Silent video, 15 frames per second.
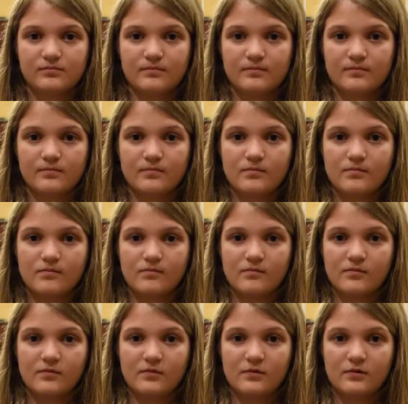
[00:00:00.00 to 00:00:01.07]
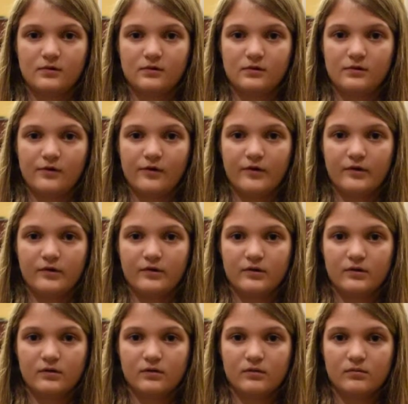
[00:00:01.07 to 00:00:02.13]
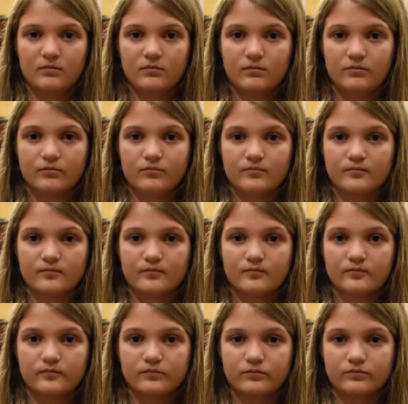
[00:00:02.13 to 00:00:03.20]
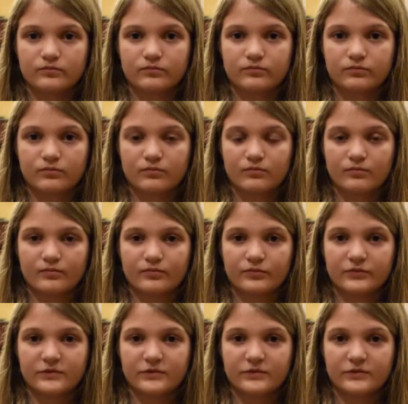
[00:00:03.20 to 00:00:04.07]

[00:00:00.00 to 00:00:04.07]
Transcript: [no speech]